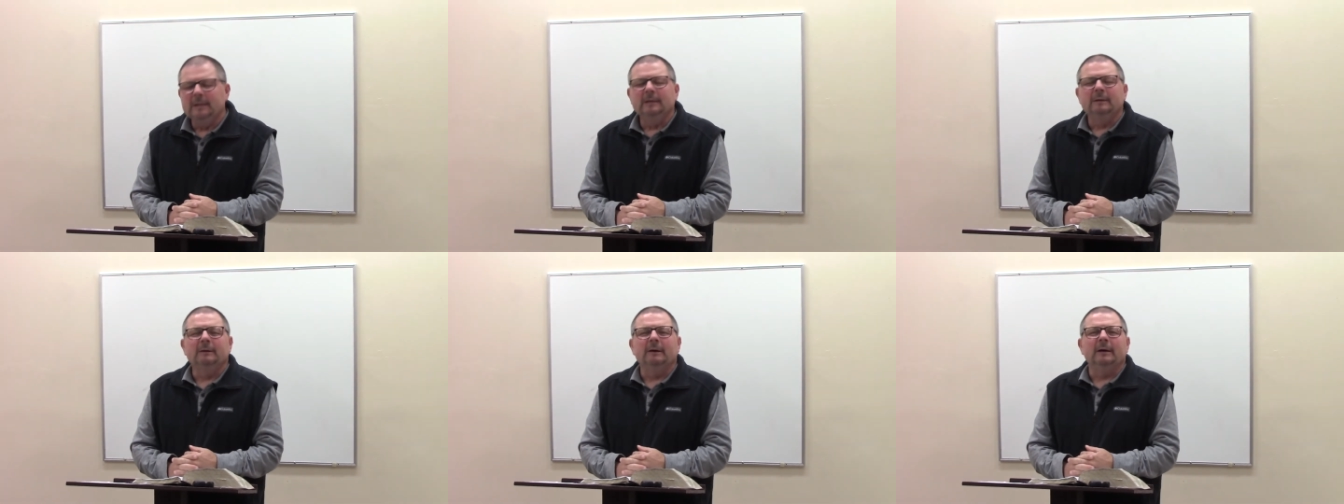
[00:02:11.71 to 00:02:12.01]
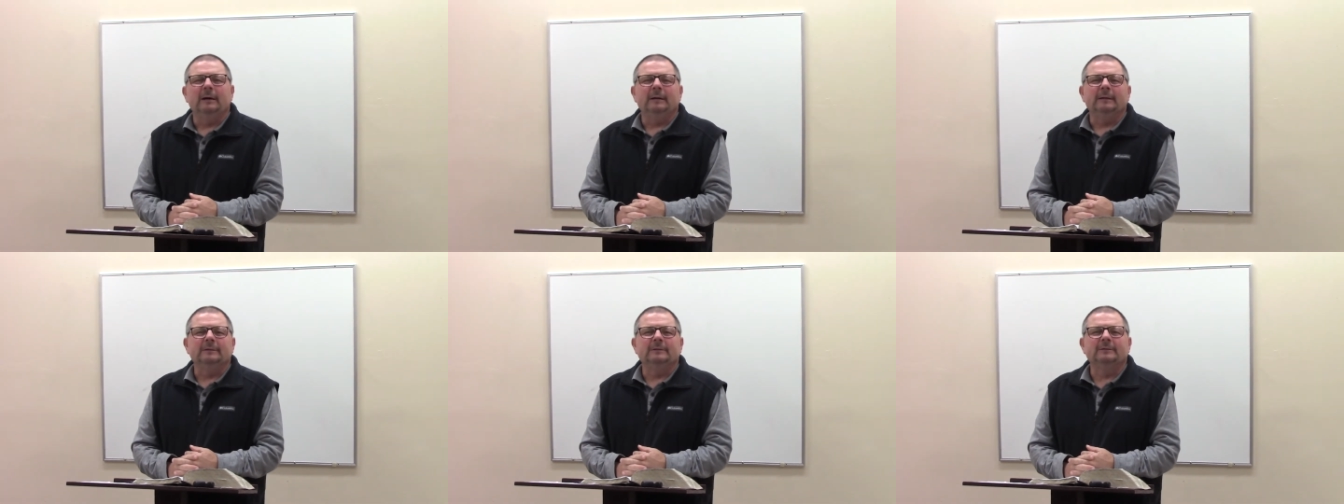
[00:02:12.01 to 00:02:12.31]

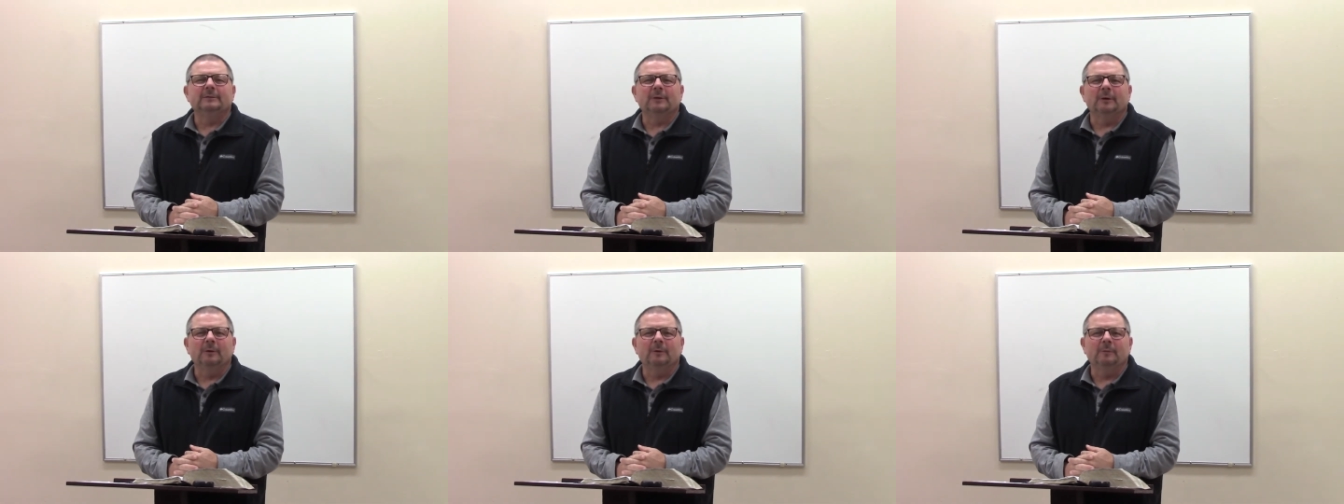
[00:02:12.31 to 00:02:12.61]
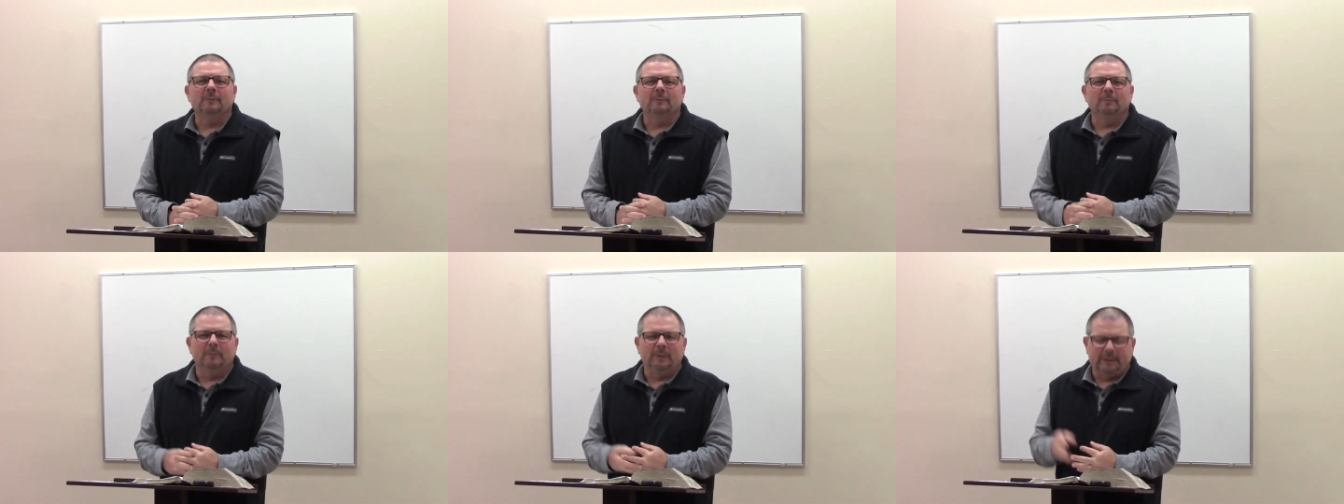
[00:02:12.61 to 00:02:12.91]
Uh,
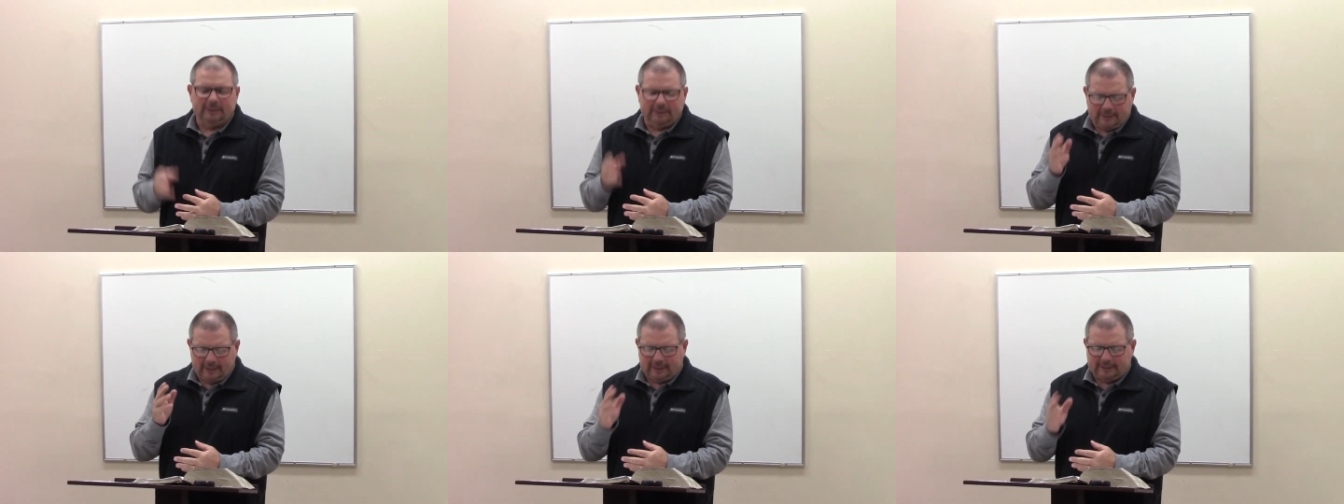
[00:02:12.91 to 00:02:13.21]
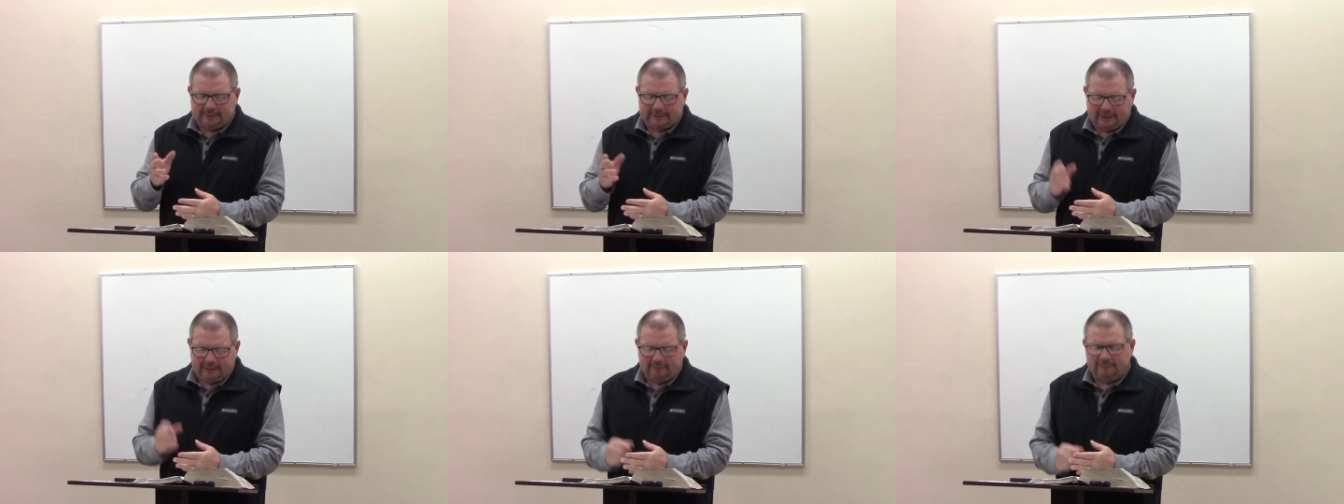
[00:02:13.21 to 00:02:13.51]
so, but
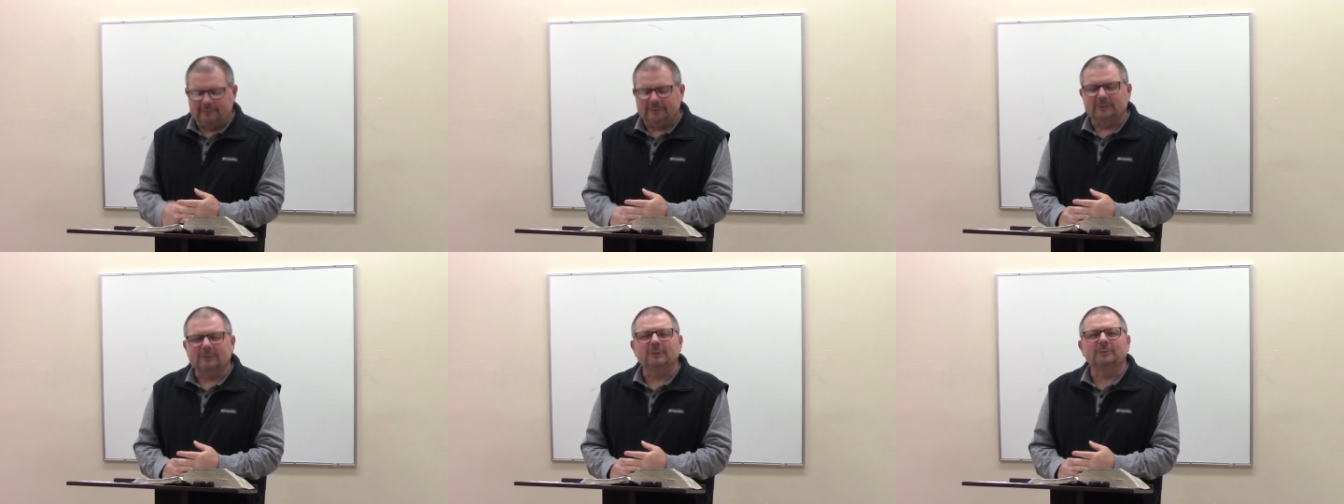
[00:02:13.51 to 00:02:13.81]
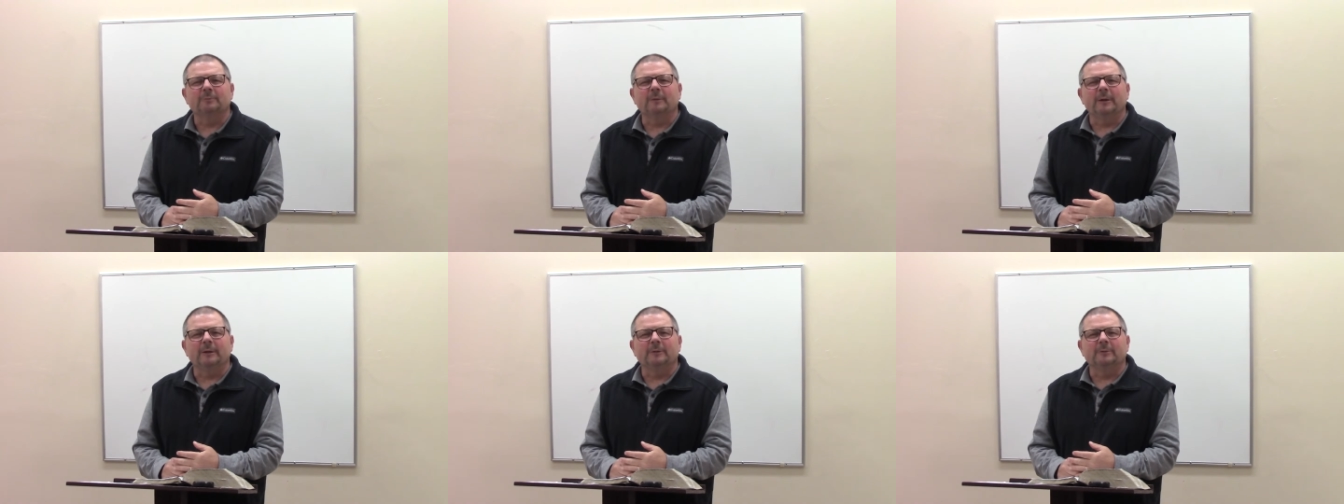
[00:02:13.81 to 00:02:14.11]
Thanksgiving is a
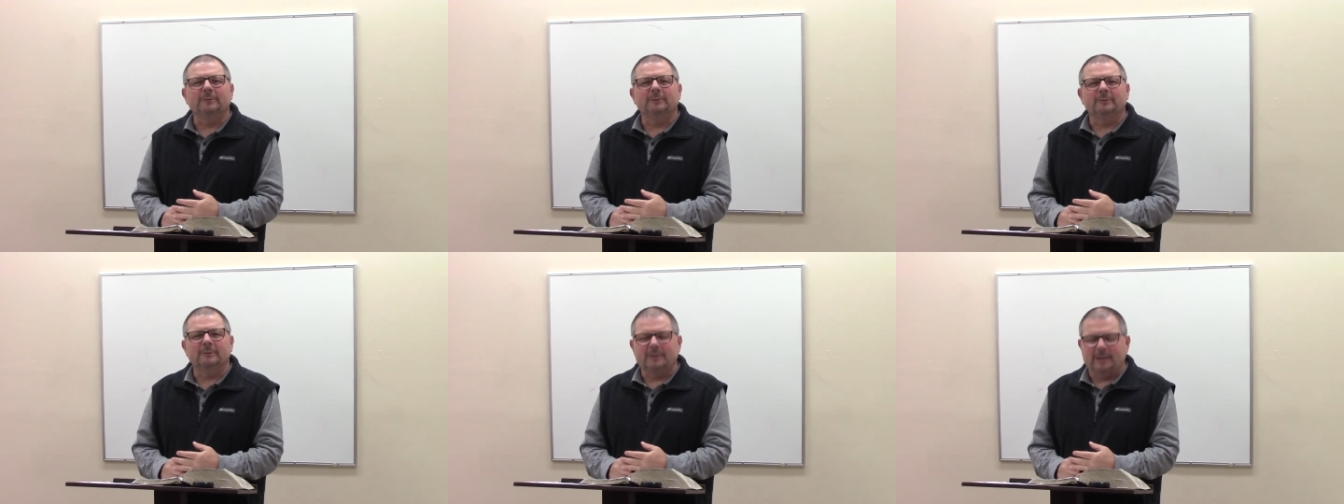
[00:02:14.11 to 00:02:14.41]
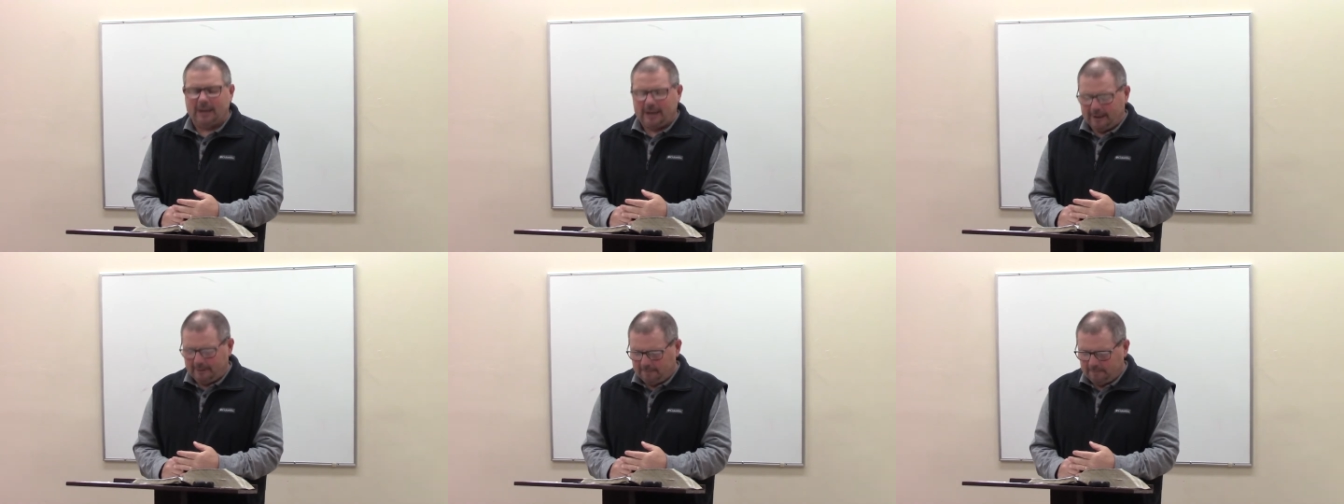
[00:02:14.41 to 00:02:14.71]
special
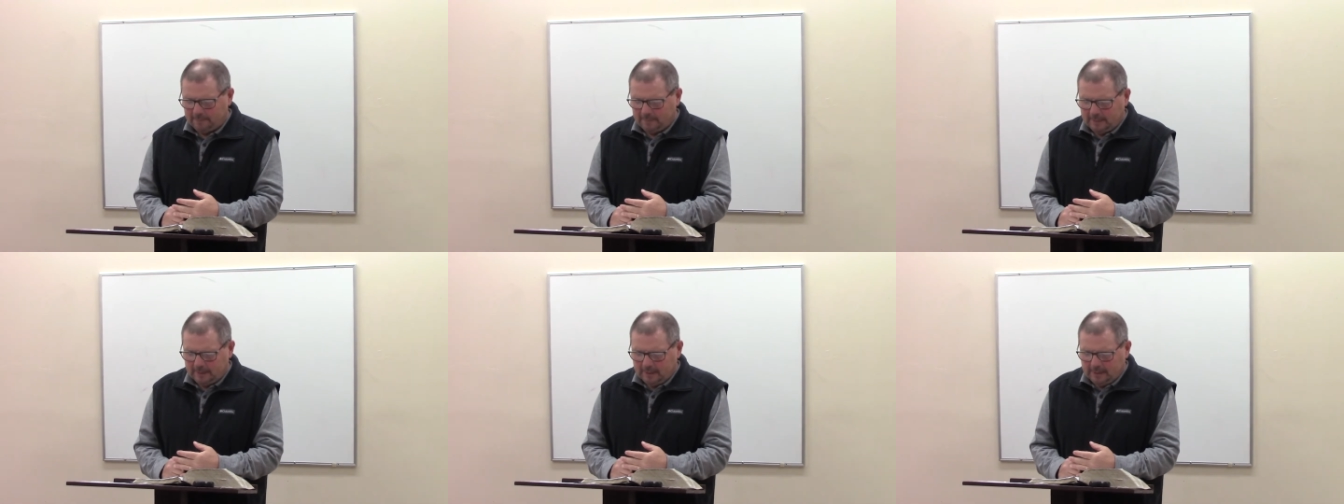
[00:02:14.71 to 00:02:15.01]
time.